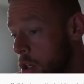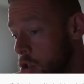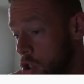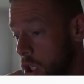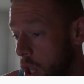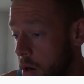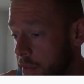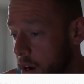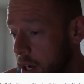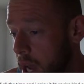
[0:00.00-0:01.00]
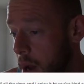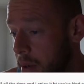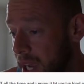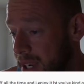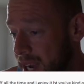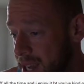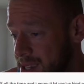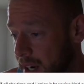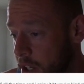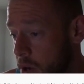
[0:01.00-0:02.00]
Just to clarify, I'm an ADR
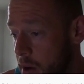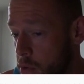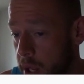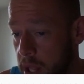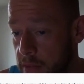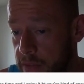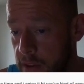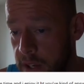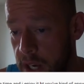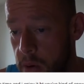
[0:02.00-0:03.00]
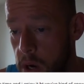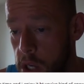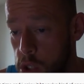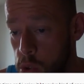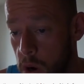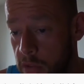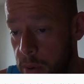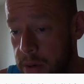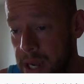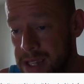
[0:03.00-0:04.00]
tanker driver on 11.50 an hour,
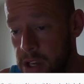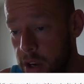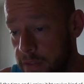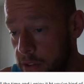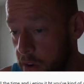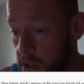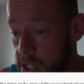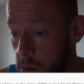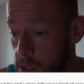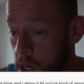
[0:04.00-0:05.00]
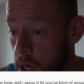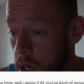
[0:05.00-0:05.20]
£12.80 odd after 40 hours.